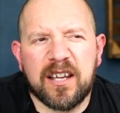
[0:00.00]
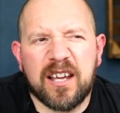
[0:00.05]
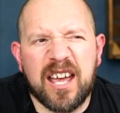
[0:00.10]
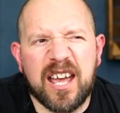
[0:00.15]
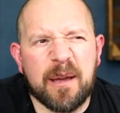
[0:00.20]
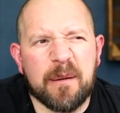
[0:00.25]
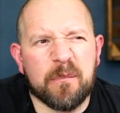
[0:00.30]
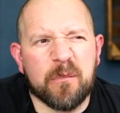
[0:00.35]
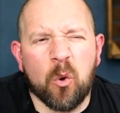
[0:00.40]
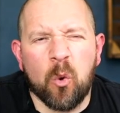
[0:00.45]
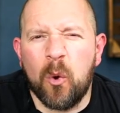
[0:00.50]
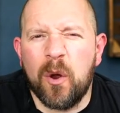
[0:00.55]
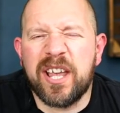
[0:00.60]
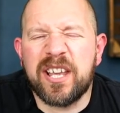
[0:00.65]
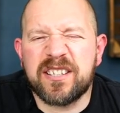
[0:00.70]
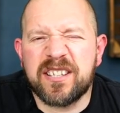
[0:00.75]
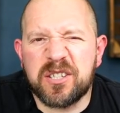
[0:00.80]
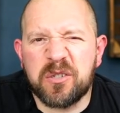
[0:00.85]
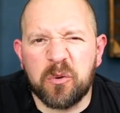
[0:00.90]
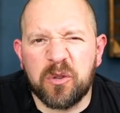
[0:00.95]
Um,
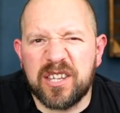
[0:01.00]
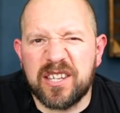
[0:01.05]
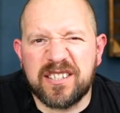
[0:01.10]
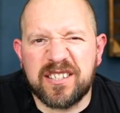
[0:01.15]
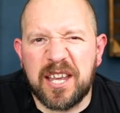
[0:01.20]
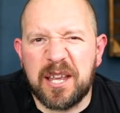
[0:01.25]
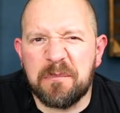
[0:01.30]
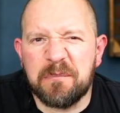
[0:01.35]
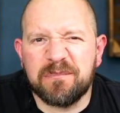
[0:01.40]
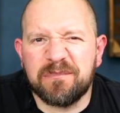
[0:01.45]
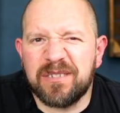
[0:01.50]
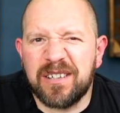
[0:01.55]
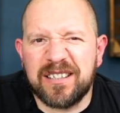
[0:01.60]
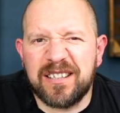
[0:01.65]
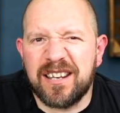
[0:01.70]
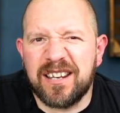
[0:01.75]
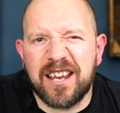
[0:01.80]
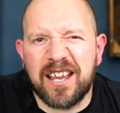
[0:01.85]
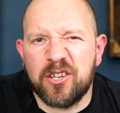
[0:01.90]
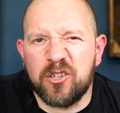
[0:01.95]
Oasis were the same. I
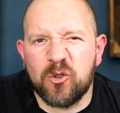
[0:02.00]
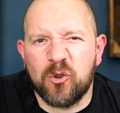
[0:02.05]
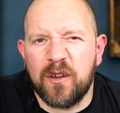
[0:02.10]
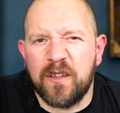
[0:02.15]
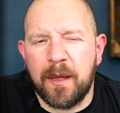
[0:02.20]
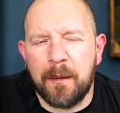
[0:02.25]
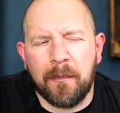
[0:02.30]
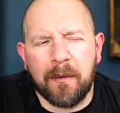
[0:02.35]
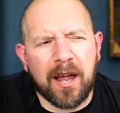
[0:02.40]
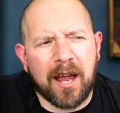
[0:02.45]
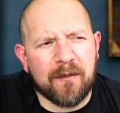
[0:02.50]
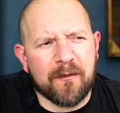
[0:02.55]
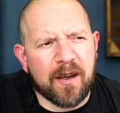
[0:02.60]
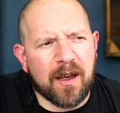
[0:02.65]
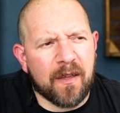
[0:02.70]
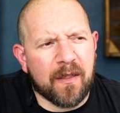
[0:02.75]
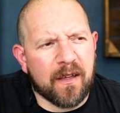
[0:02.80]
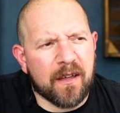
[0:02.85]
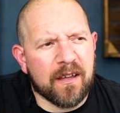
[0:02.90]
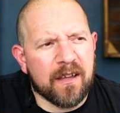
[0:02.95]
didn't enjoy them live
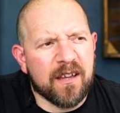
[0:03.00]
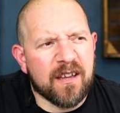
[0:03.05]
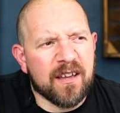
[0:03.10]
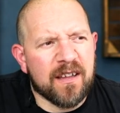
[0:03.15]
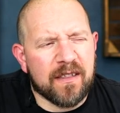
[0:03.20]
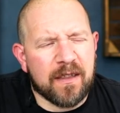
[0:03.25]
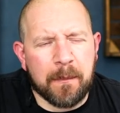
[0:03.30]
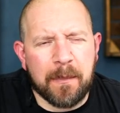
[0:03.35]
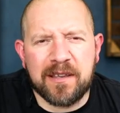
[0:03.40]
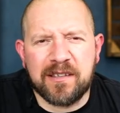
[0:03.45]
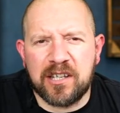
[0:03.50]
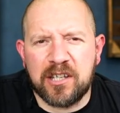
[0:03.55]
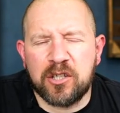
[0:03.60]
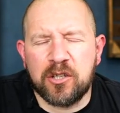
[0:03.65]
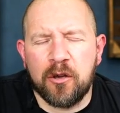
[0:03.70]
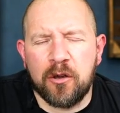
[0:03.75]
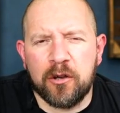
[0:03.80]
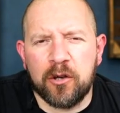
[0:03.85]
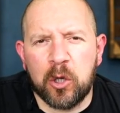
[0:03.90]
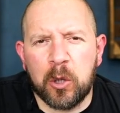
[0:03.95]
either. They basically
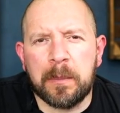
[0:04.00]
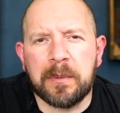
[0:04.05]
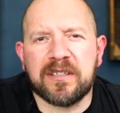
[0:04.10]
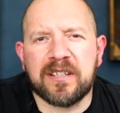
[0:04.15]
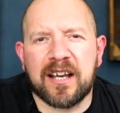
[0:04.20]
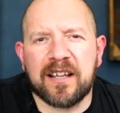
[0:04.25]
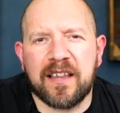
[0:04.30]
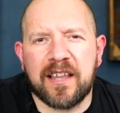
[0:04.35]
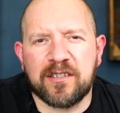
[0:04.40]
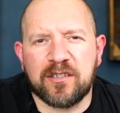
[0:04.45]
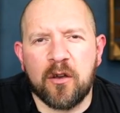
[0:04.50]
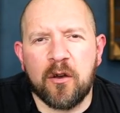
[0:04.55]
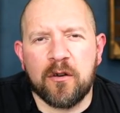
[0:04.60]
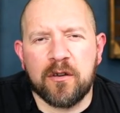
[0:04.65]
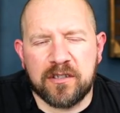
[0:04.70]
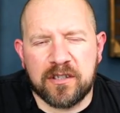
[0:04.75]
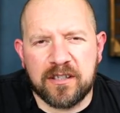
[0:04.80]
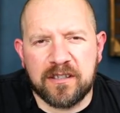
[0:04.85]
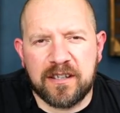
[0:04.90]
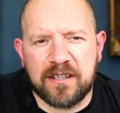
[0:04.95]
turned up, sang their
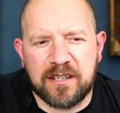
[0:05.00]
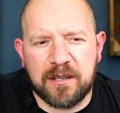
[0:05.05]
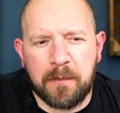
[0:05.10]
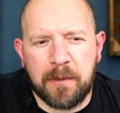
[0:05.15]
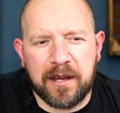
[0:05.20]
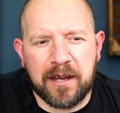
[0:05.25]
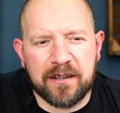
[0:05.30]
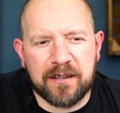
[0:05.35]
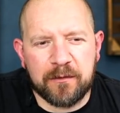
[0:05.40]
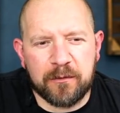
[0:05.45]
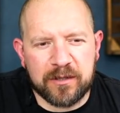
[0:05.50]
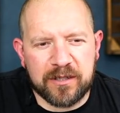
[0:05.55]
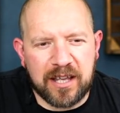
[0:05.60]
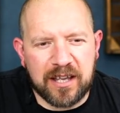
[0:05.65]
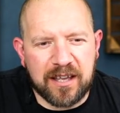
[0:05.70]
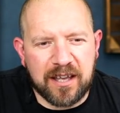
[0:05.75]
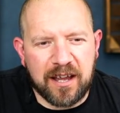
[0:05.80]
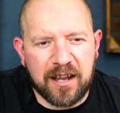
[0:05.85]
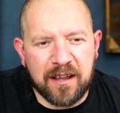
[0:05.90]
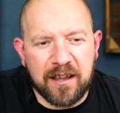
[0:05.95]
songs, and disappeared. It was
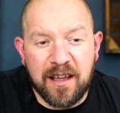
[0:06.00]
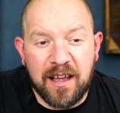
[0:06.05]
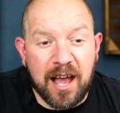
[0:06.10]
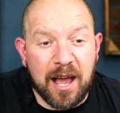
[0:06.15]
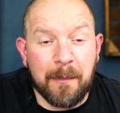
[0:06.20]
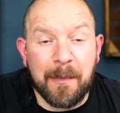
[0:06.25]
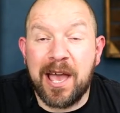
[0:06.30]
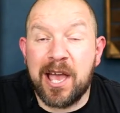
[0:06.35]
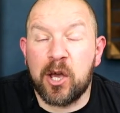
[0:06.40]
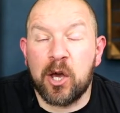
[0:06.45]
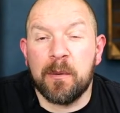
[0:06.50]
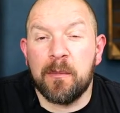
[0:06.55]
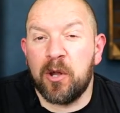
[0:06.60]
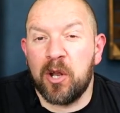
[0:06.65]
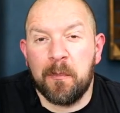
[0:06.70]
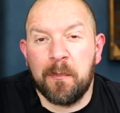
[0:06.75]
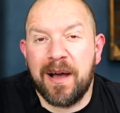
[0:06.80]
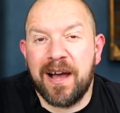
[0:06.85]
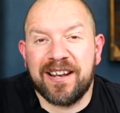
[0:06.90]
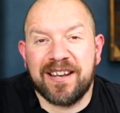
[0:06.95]
that kind. Of, I might have got them
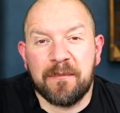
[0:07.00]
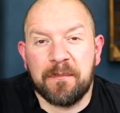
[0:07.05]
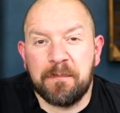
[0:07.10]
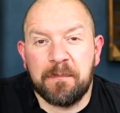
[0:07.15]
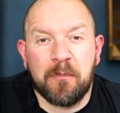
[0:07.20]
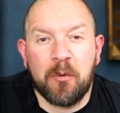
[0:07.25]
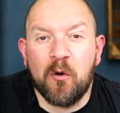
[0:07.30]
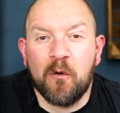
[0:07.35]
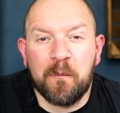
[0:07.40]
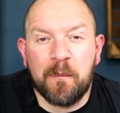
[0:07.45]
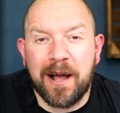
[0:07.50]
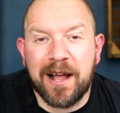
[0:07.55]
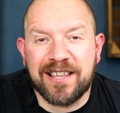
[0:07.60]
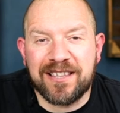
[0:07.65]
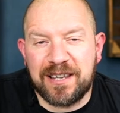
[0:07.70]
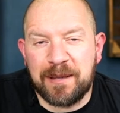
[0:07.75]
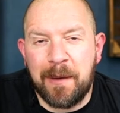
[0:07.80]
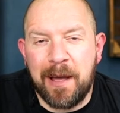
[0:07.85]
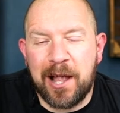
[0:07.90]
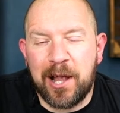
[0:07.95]
on a bad. Both
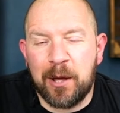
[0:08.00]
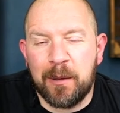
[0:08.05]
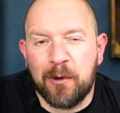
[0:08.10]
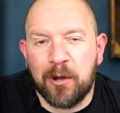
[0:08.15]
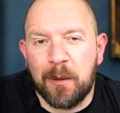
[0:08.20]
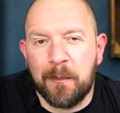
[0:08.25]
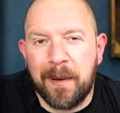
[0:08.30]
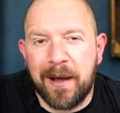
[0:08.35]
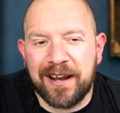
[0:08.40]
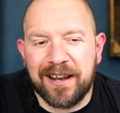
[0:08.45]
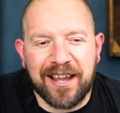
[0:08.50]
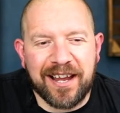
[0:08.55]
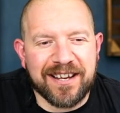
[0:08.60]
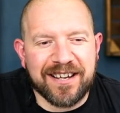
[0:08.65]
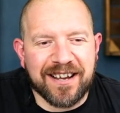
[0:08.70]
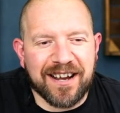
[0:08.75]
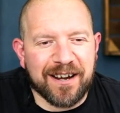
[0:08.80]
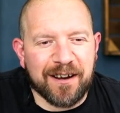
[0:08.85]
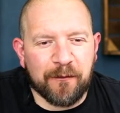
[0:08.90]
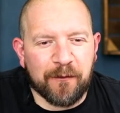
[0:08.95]
bands, I might have got them on a bad
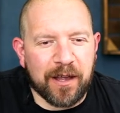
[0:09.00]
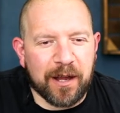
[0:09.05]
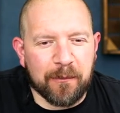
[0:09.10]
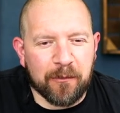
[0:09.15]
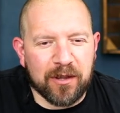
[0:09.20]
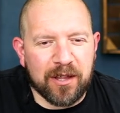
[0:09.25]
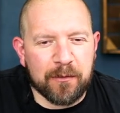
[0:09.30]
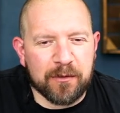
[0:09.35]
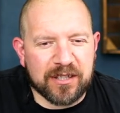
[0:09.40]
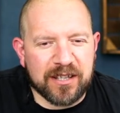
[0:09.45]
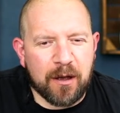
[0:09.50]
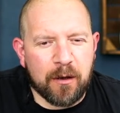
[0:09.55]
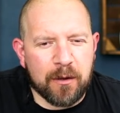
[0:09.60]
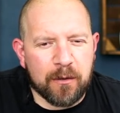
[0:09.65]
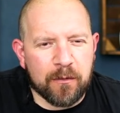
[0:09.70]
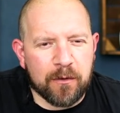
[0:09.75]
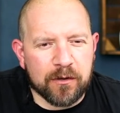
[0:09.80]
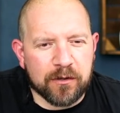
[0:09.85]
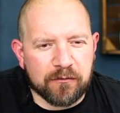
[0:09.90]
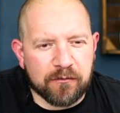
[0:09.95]
night kind of thing. But that was how
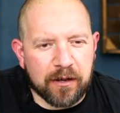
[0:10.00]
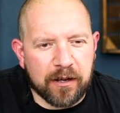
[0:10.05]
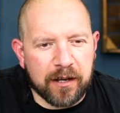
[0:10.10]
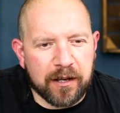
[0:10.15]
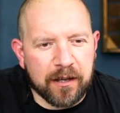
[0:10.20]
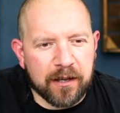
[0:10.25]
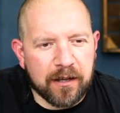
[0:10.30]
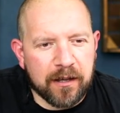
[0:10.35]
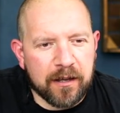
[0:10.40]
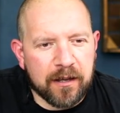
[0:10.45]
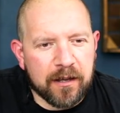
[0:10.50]
it was really.